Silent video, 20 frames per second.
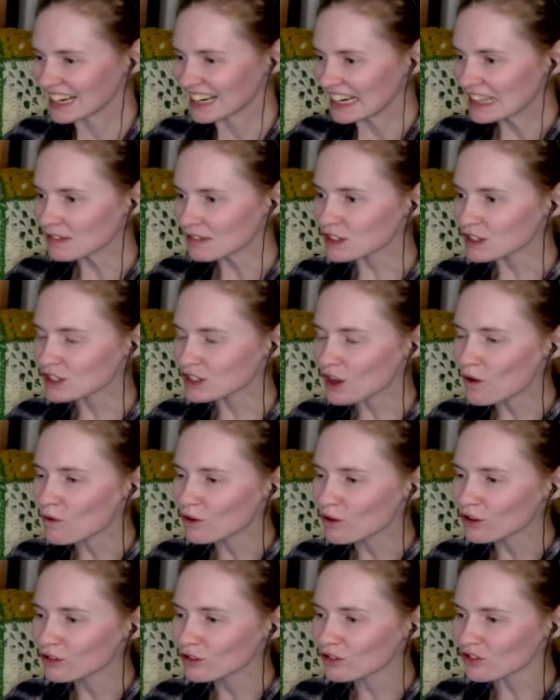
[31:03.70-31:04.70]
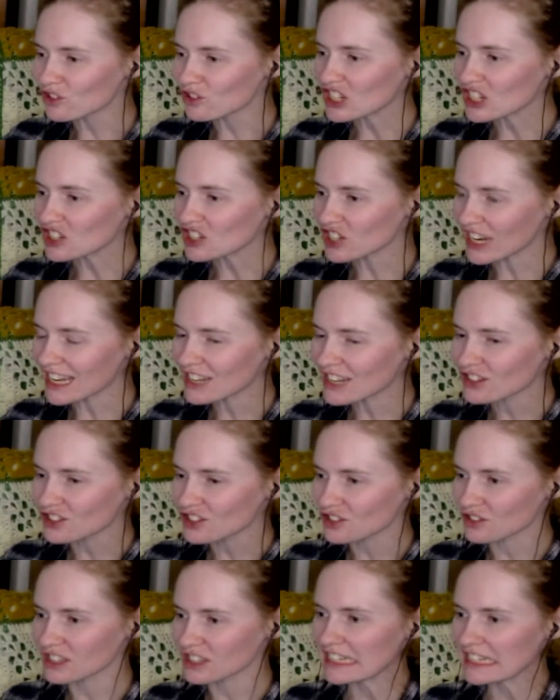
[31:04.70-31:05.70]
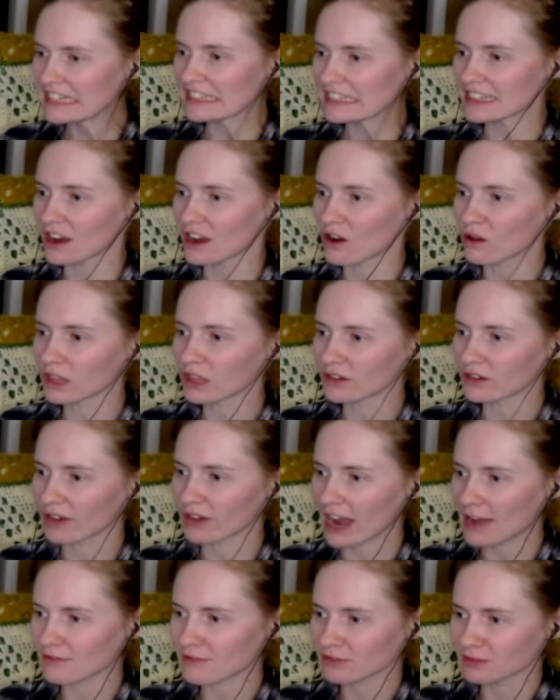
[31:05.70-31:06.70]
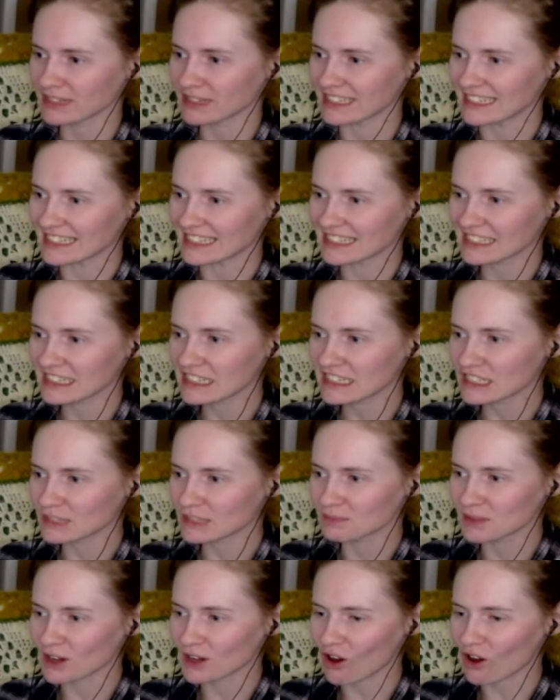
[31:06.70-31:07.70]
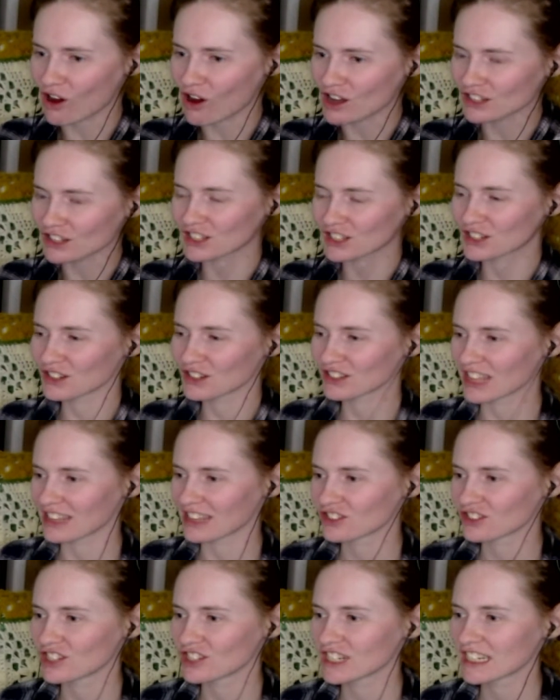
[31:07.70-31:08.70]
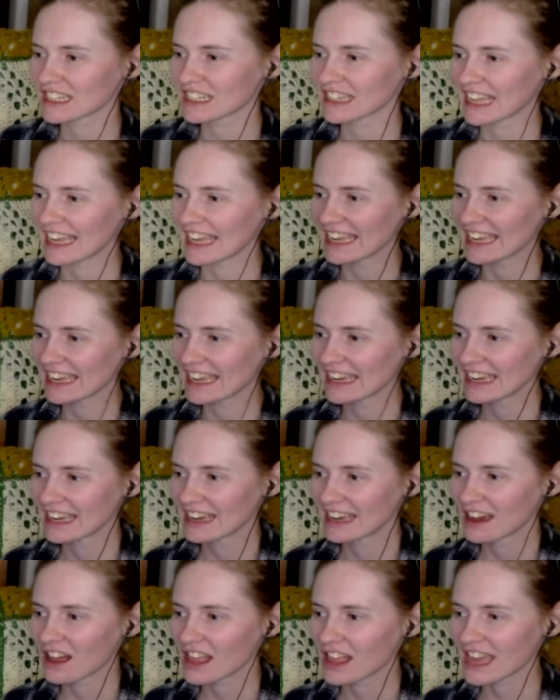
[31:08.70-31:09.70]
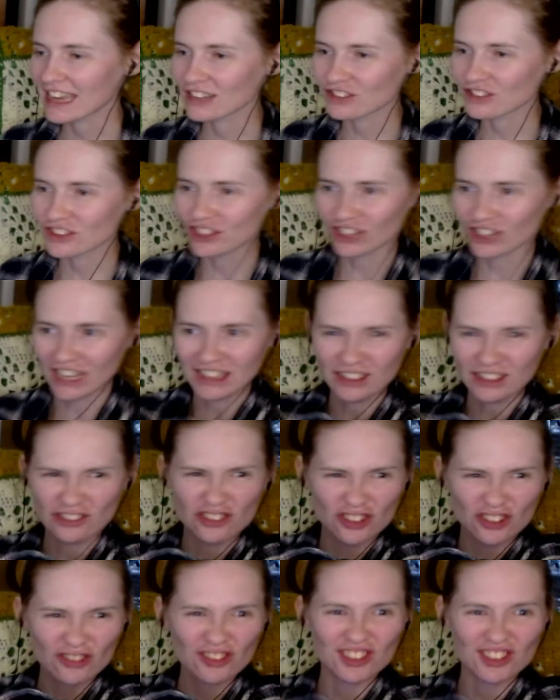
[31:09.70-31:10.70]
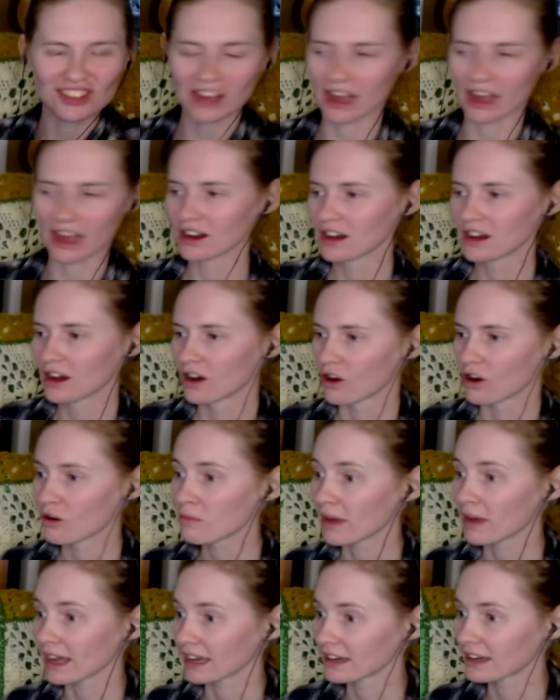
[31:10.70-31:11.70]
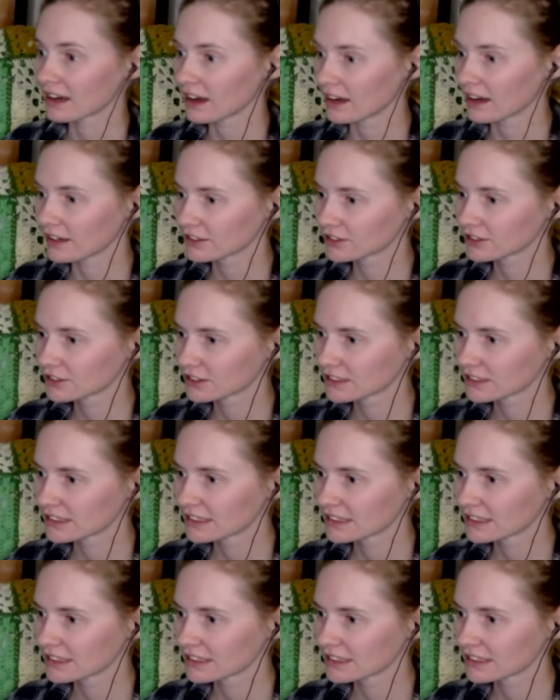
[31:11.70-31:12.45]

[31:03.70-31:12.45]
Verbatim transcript: It was so cool. She changed her thing to only grab from a distance, but also that she could like, like it, like the shoot style. Oh my gosh.